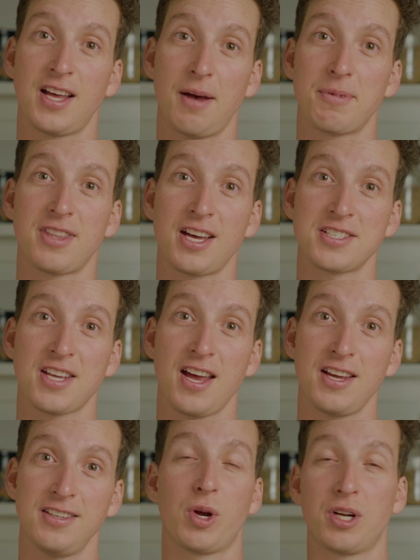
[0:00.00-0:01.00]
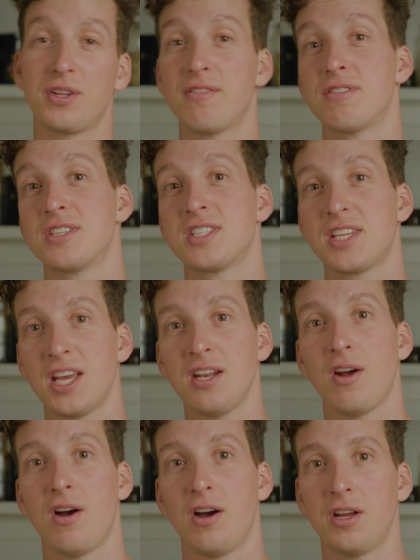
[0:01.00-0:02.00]
I'm a thighs guy. We're gonna leave the
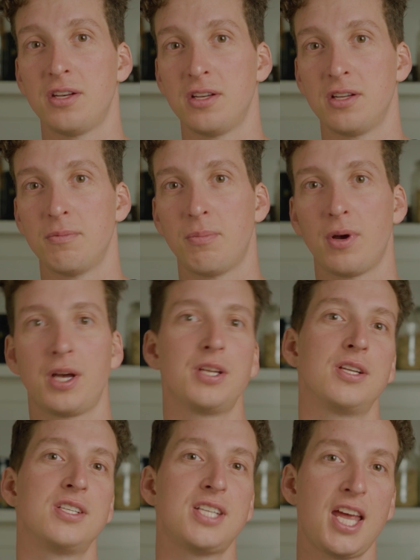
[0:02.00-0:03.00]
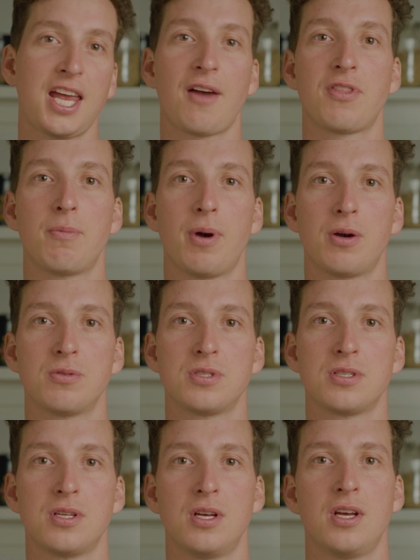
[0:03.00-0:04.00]
skin on, but take out the
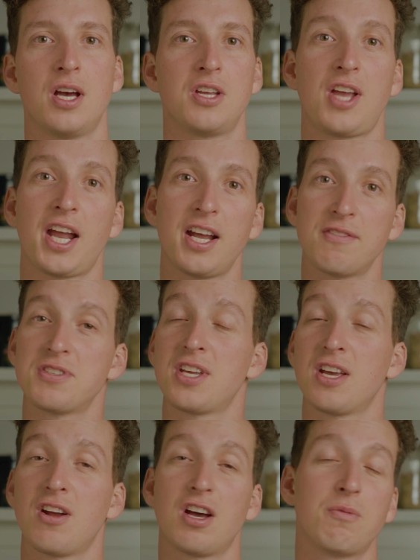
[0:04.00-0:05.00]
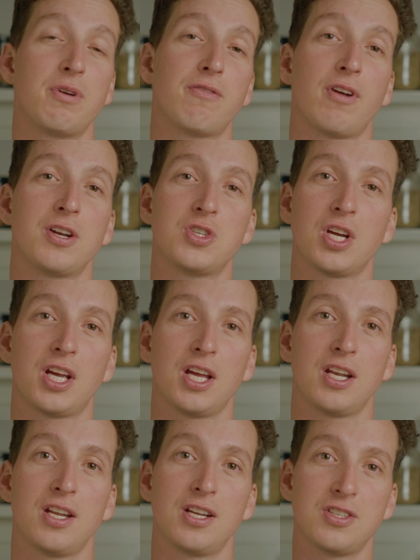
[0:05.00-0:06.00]
bones. You gotta have skin on when you're frying
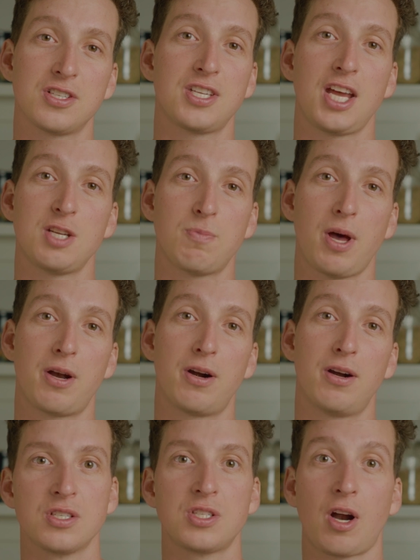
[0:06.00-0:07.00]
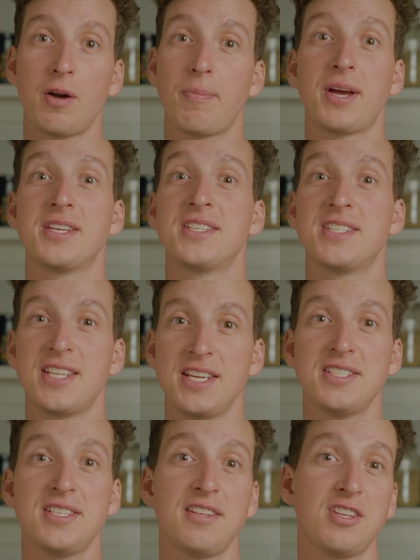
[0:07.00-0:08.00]
chicken, it just tastes better. Start by
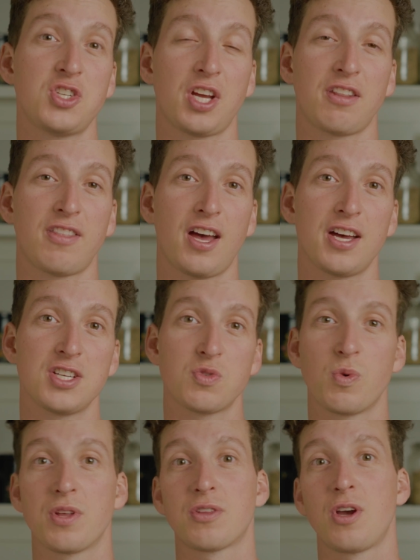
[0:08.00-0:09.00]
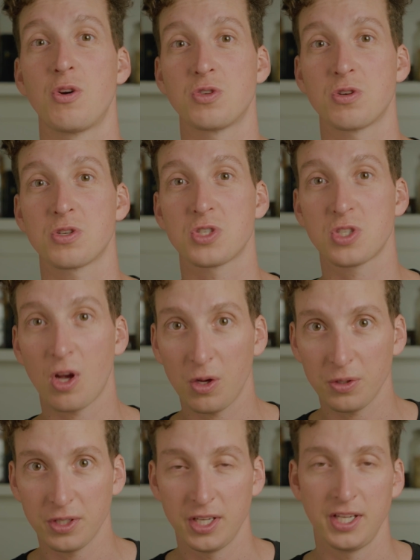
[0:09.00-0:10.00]
seasoning the chicken thighs with kosher
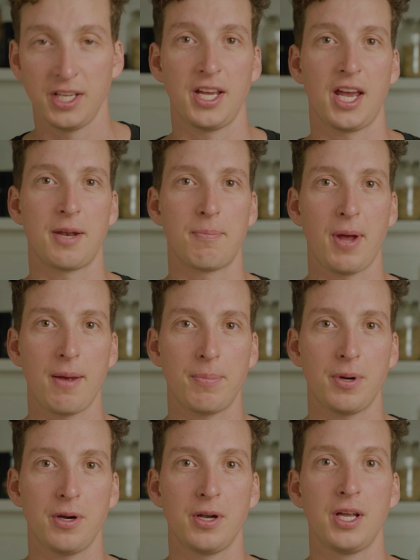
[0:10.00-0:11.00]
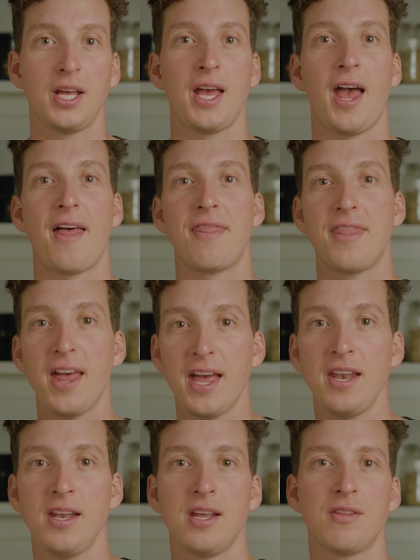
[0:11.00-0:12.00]
salt and pepper, and
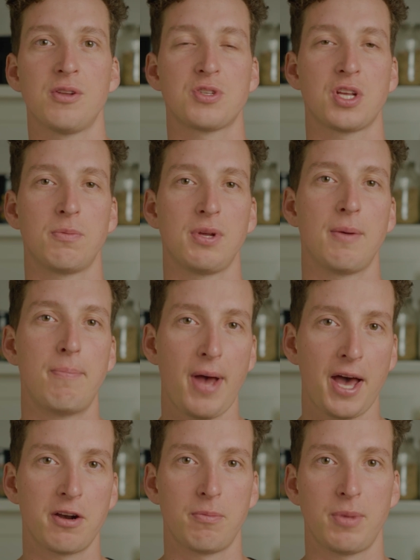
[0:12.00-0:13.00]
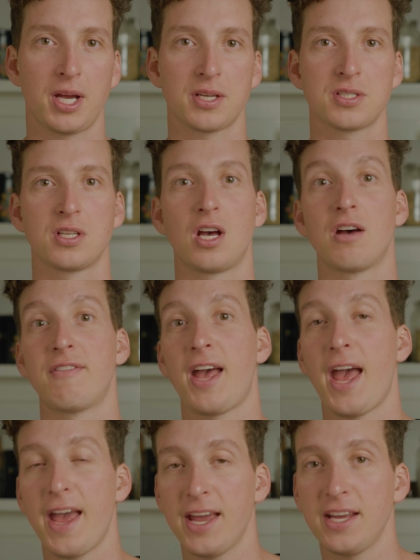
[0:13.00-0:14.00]
then there's gonna be a batter mix of
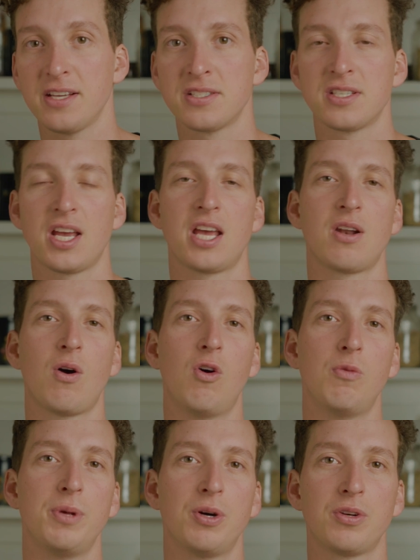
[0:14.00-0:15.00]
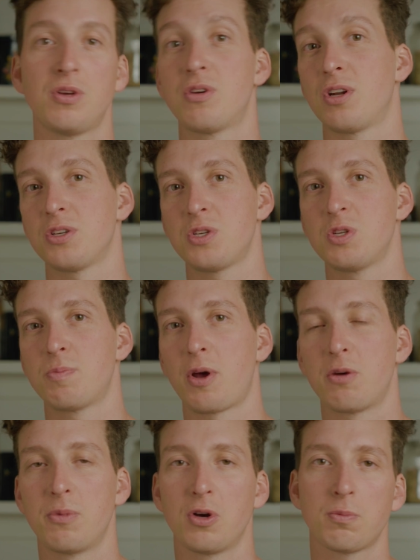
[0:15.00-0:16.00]
eggs and whole milk. You can also use
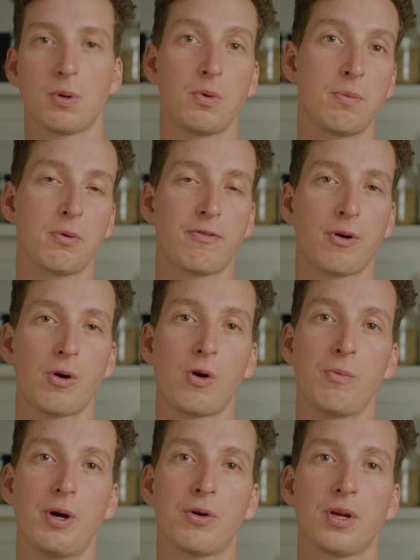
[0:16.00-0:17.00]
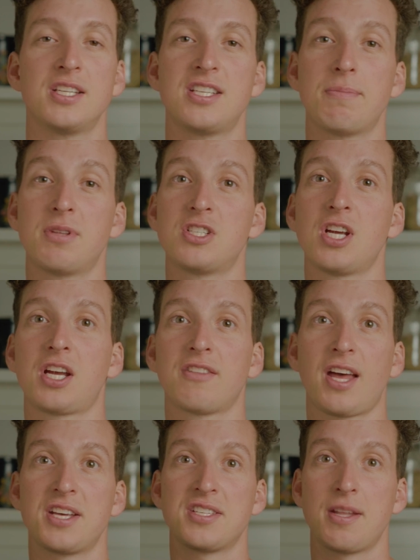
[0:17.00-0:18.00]
buttermilk, but we prefer whole milk. Dip the chicken
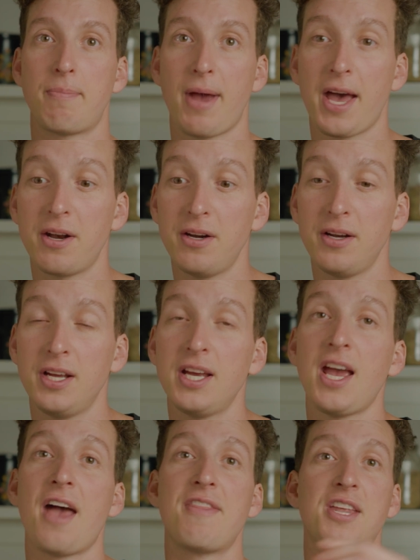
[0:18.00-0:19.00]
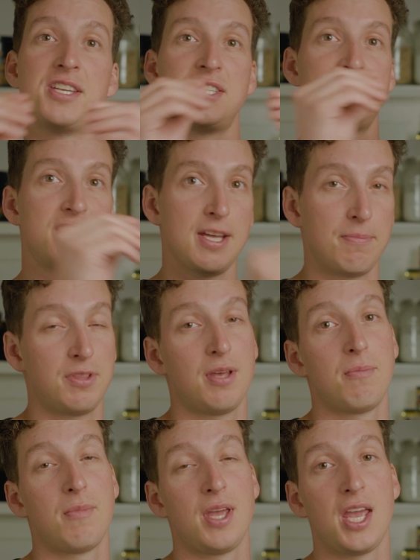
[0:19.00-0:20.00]
thighs in the batter, and then dip
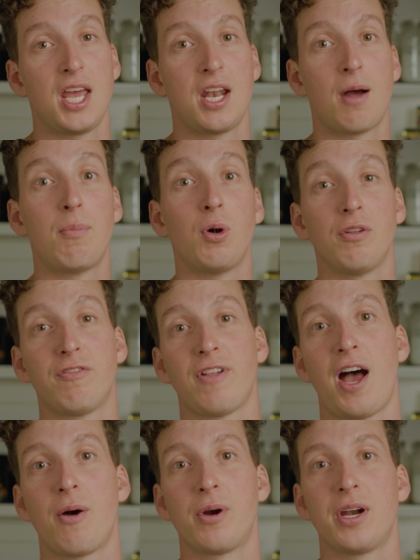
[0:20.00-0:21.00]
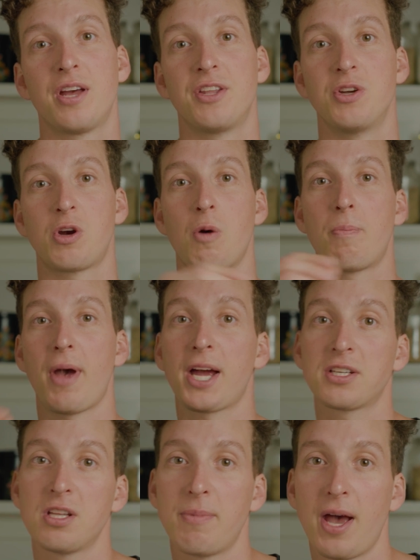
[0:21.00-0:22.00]
them in a bowl of flour. And then you'll go
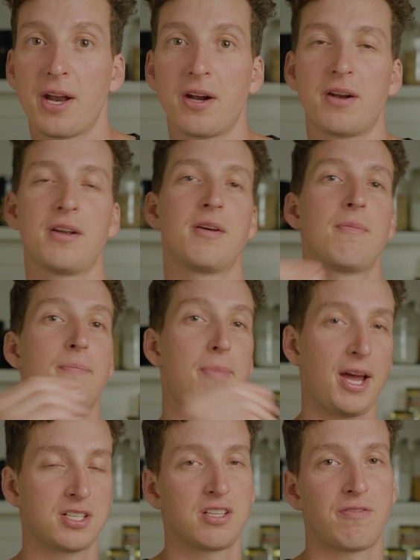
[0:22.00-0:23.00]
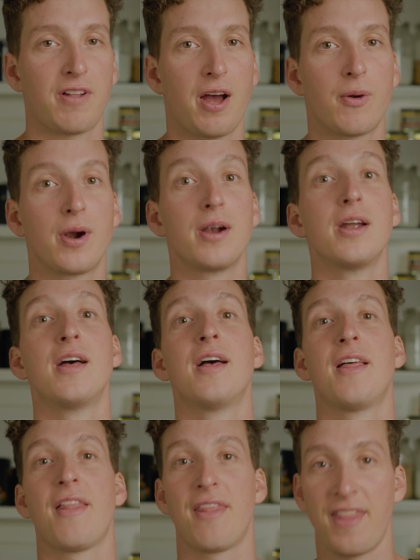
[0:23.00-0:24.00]
back to the batter, back to the flour.
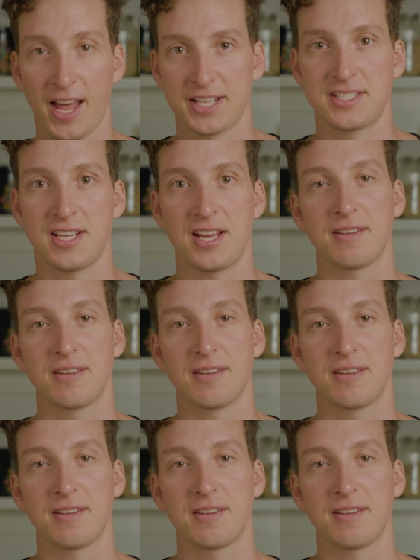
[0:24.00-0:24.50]
That's it.